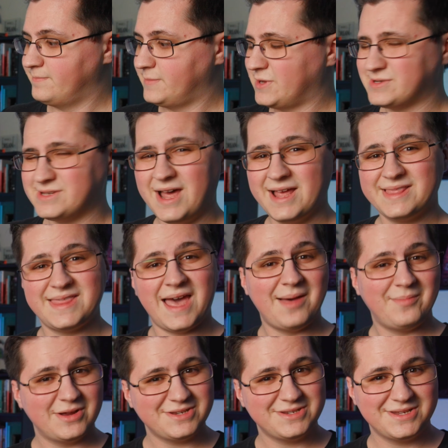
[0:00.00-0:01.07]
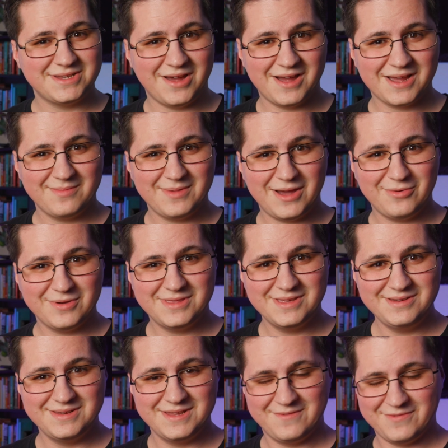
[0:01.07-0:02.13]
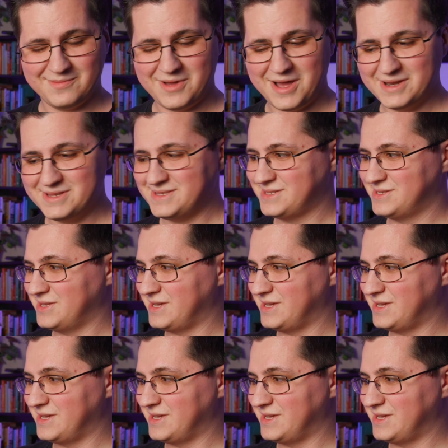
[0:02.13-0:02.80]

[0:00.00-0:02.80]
There's not that much to talk about with it, if I'm honest.